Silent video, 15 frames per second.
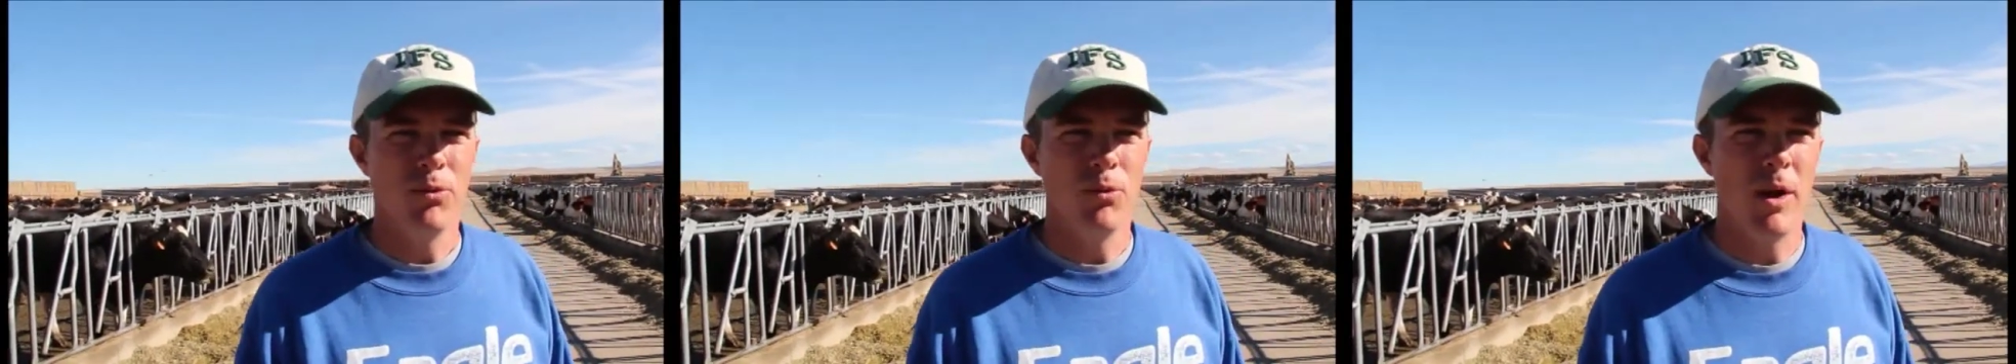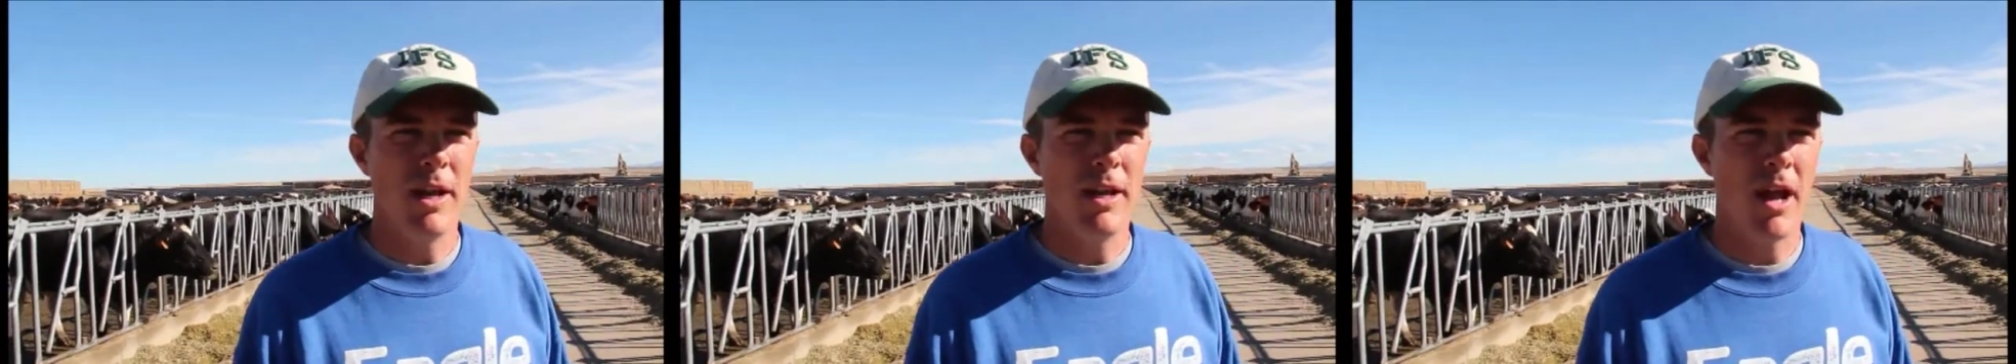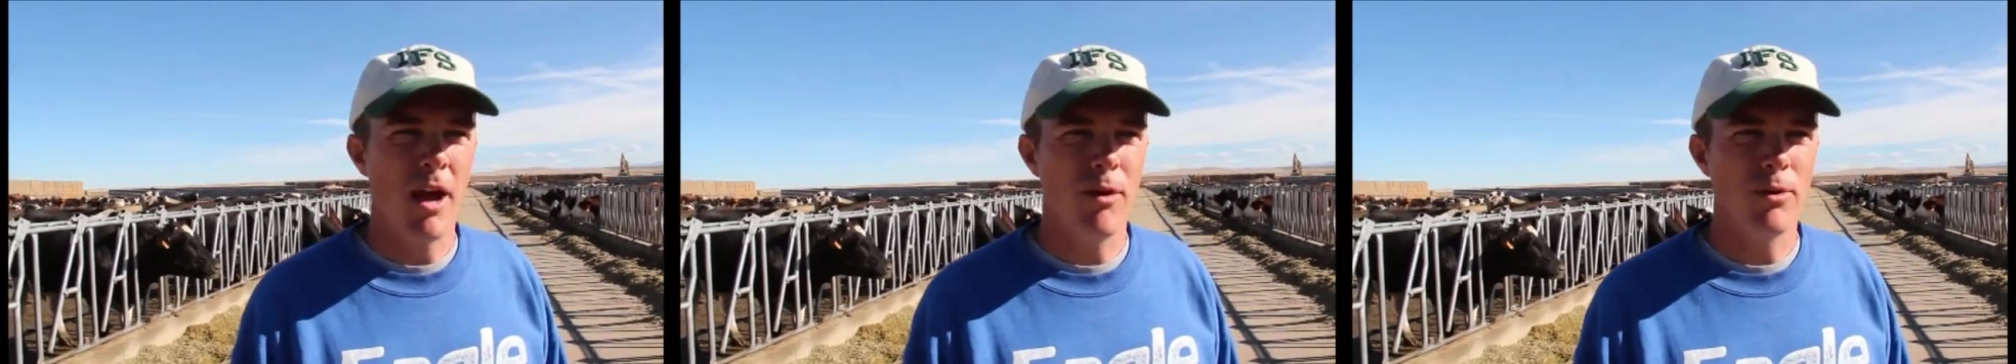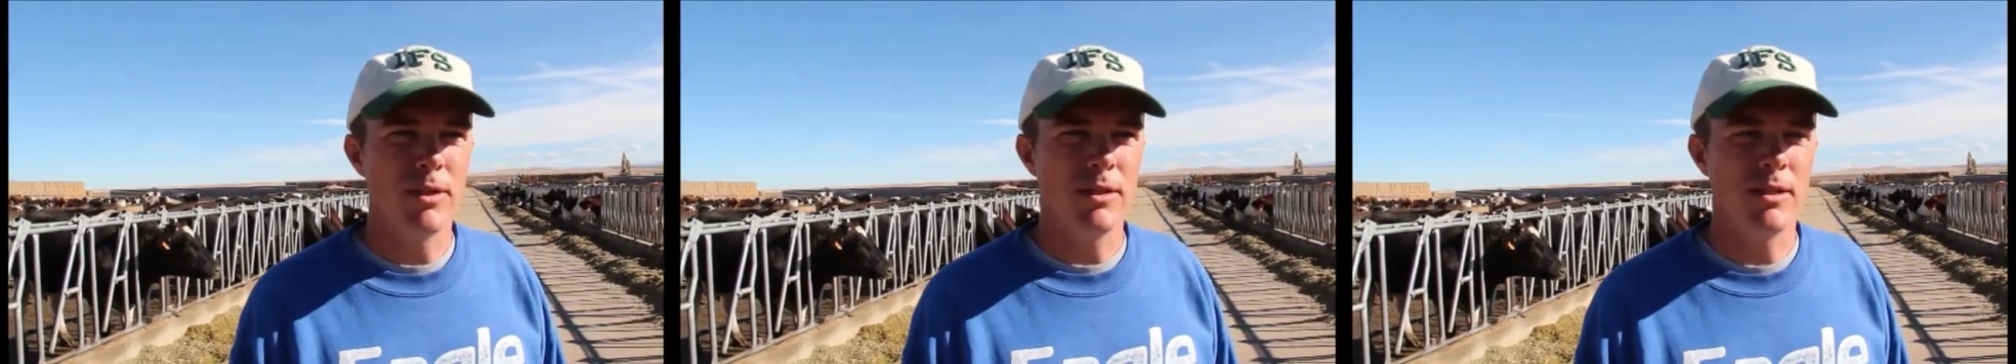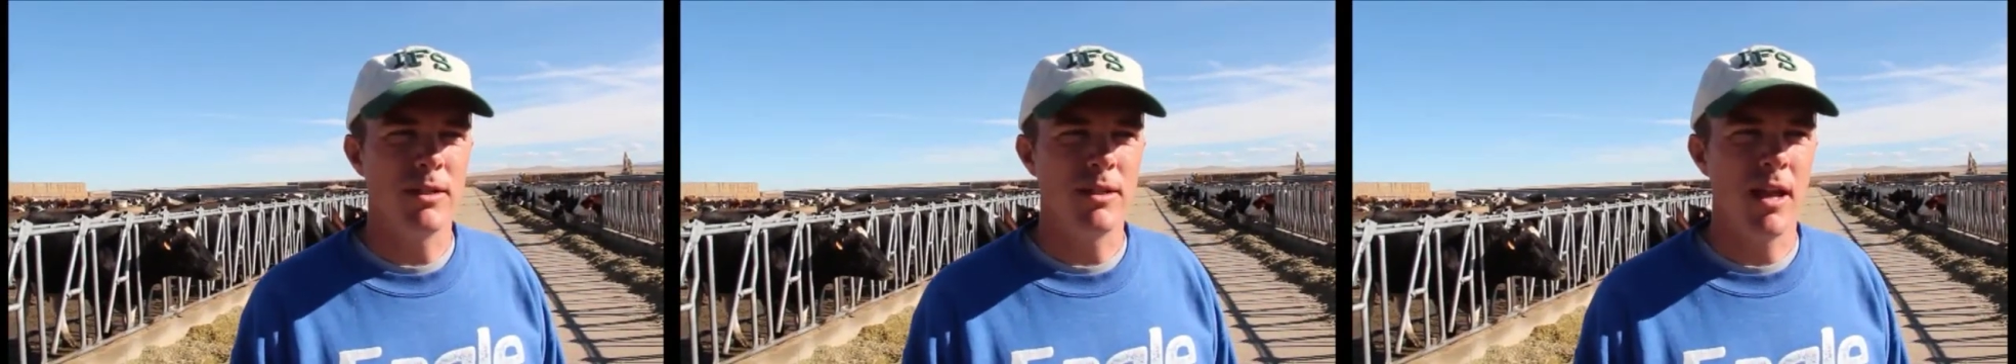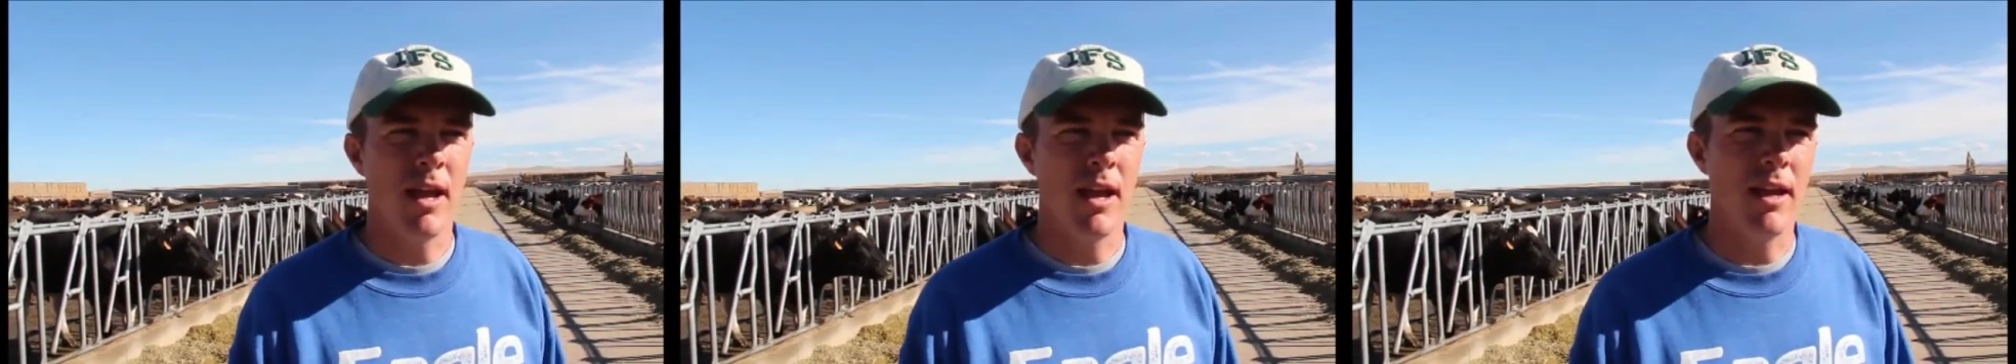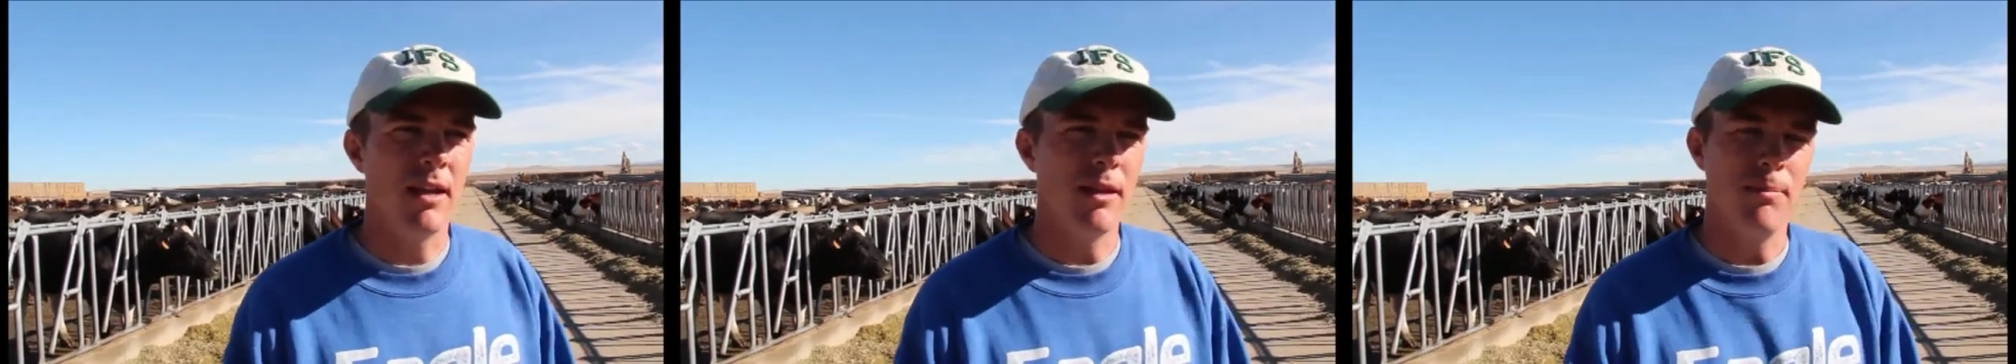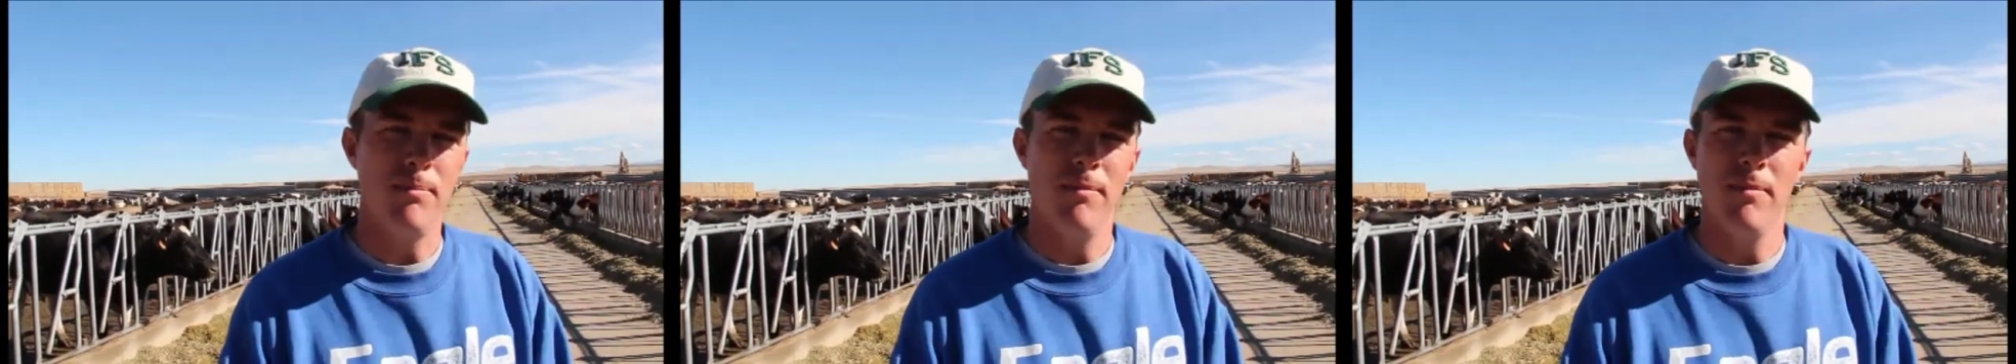When I was
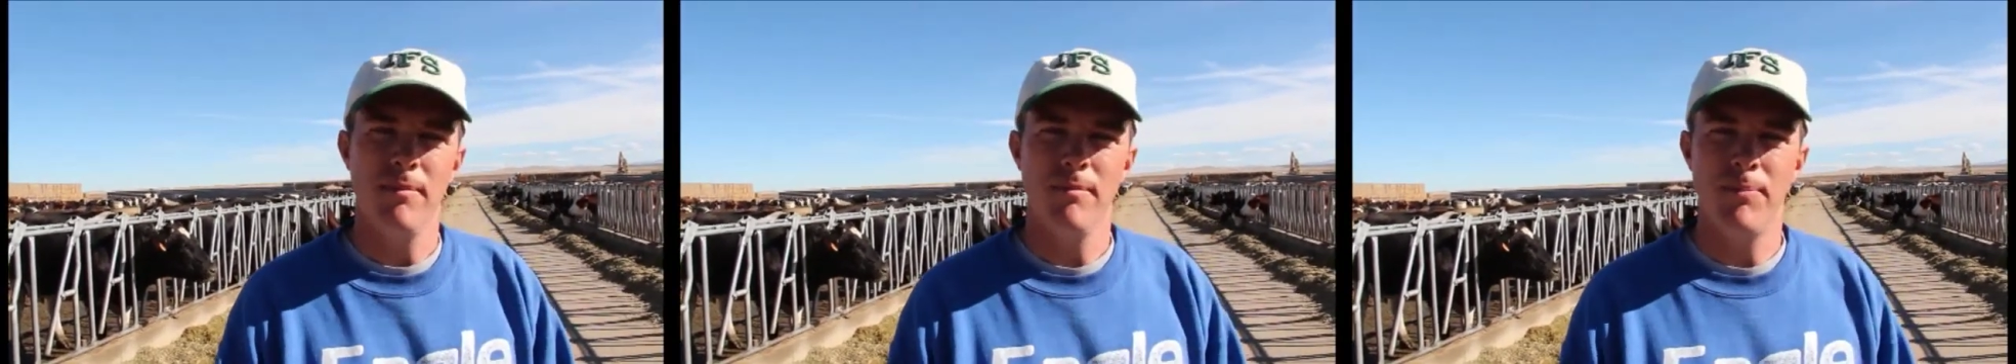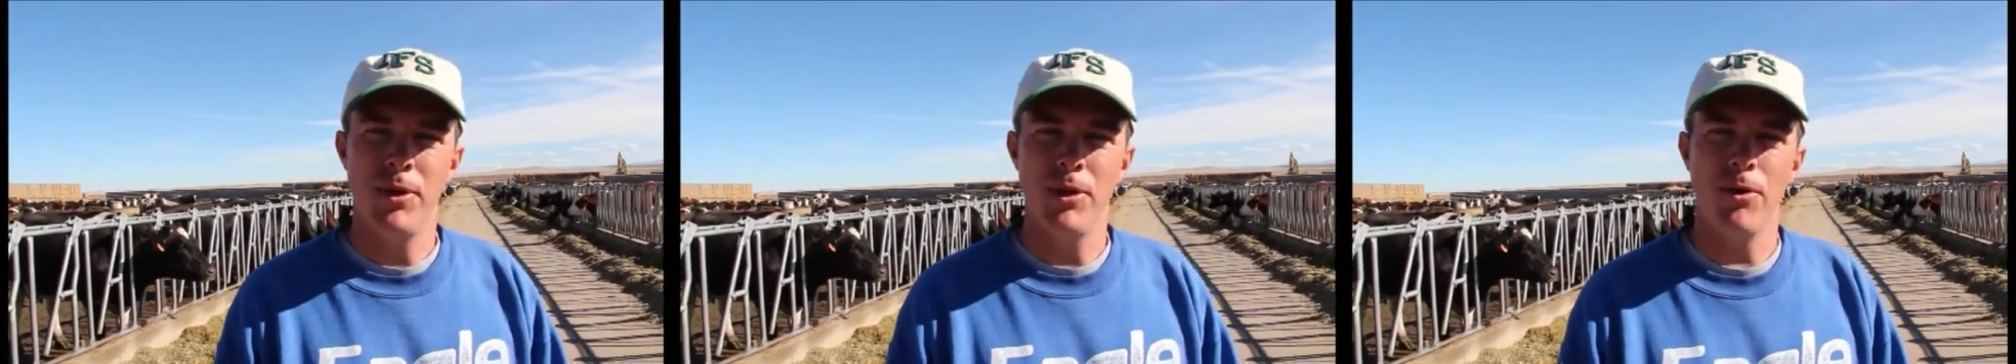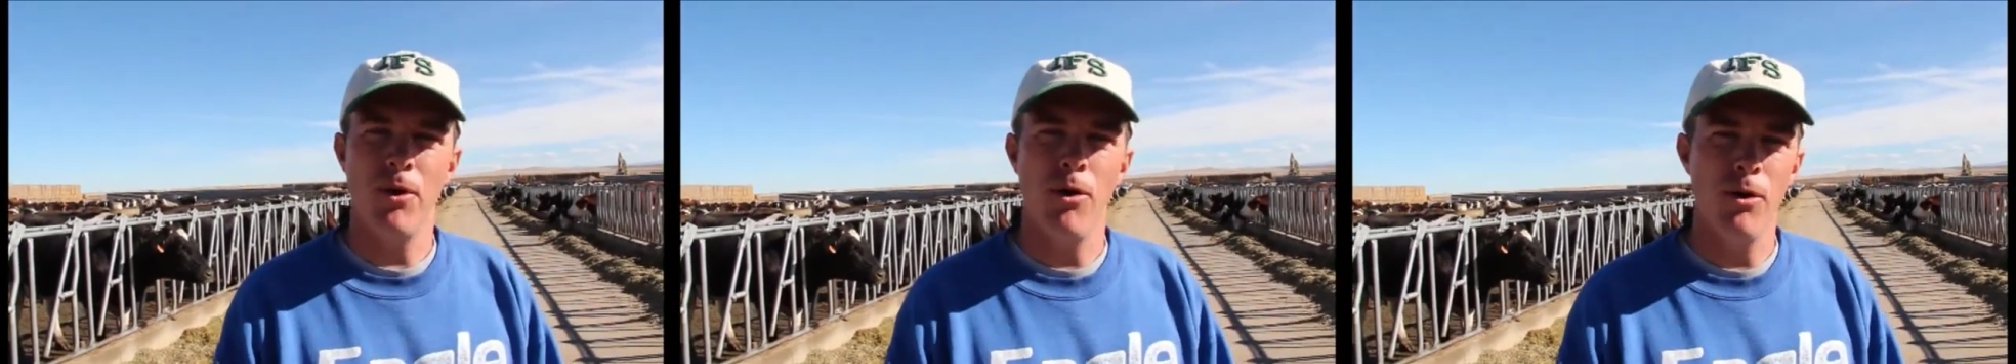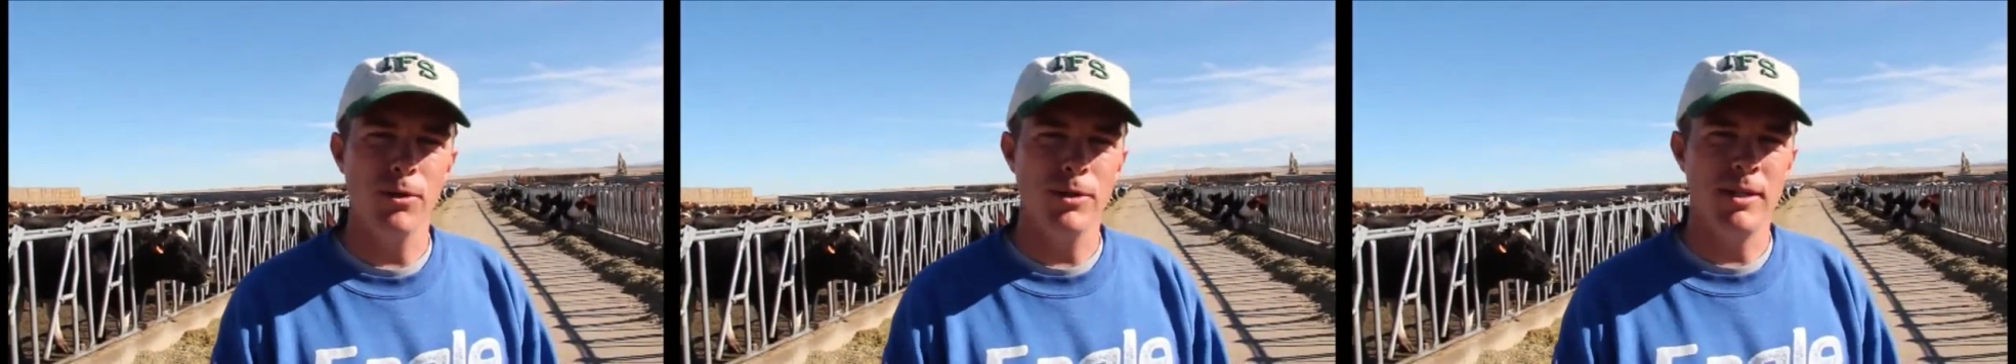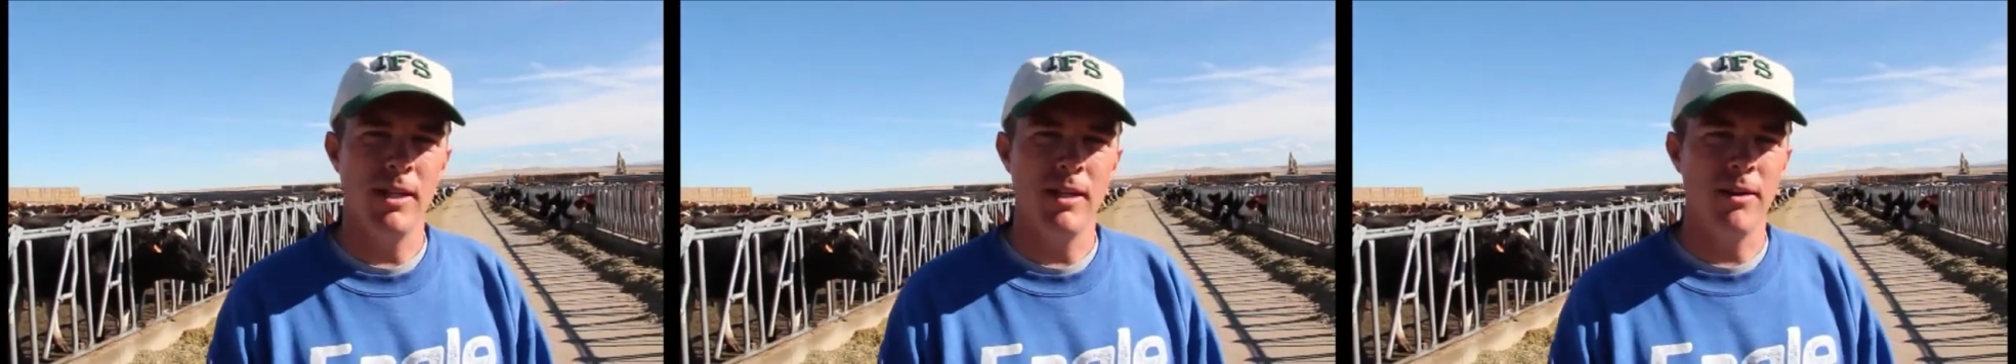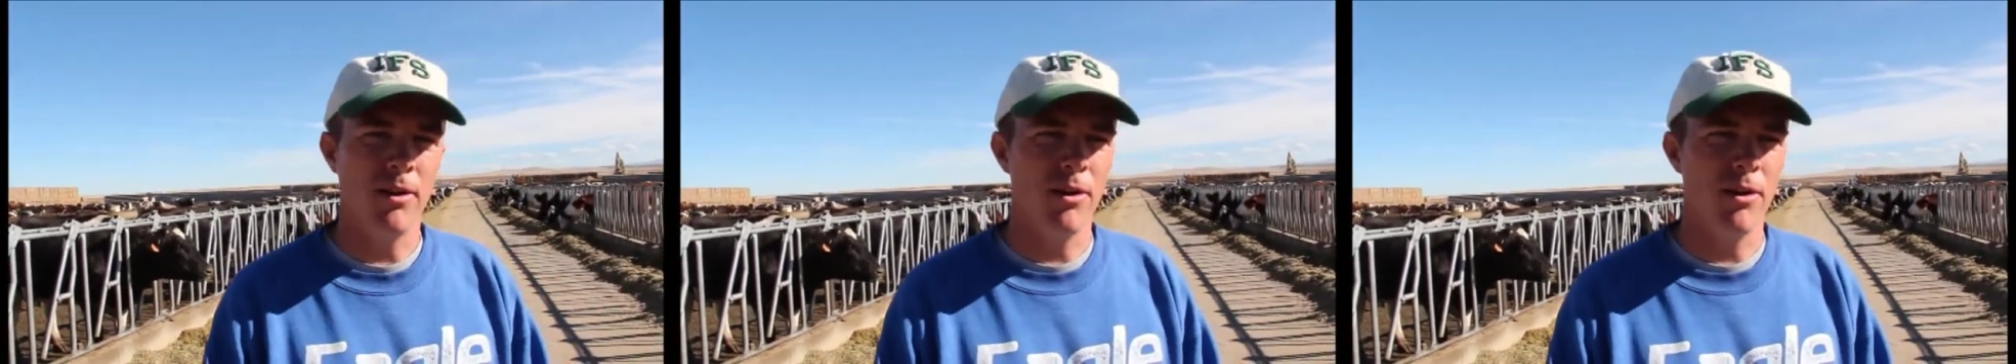a pure Holstein